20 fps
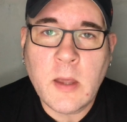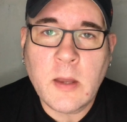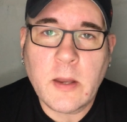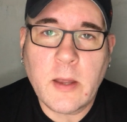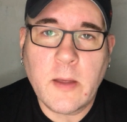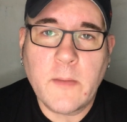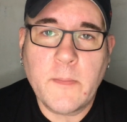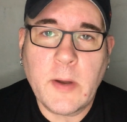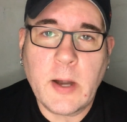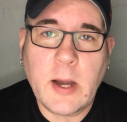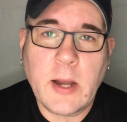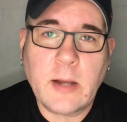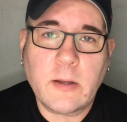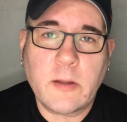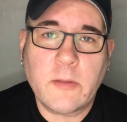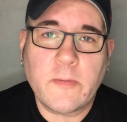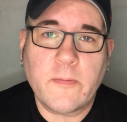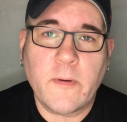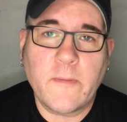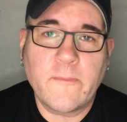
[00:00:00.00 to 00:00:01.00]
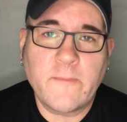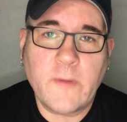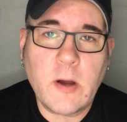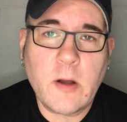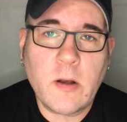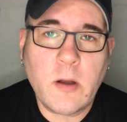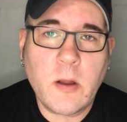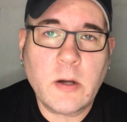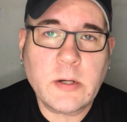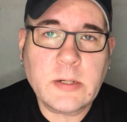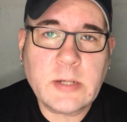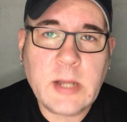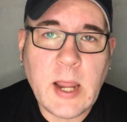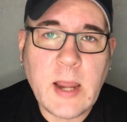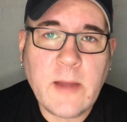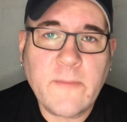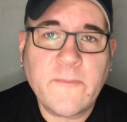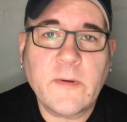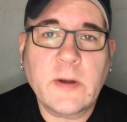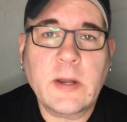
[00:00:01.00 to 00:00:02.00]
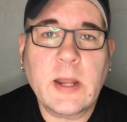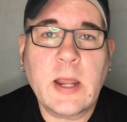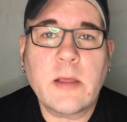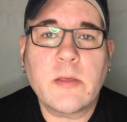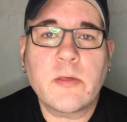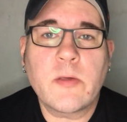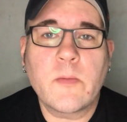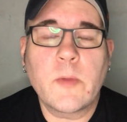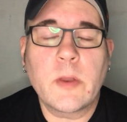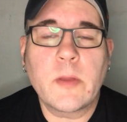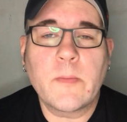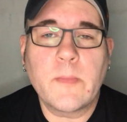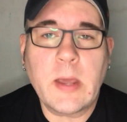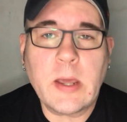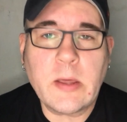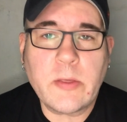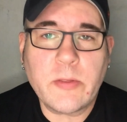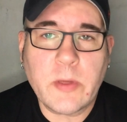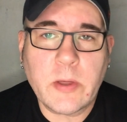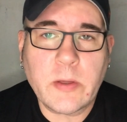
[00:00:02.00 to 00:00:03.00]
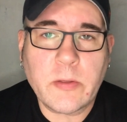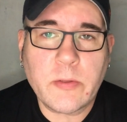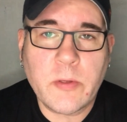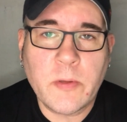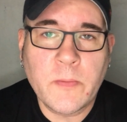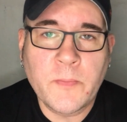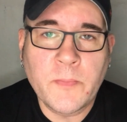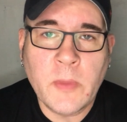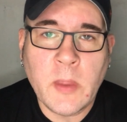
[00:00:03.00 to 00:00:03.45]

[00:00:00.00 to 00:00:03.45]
that have been at this for a very long time forget some of the basics,